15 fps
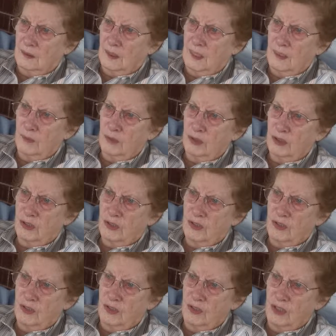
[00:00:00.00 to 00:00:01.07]
he was
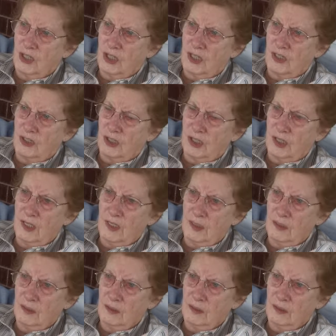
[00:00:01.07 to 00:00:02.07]
teaching.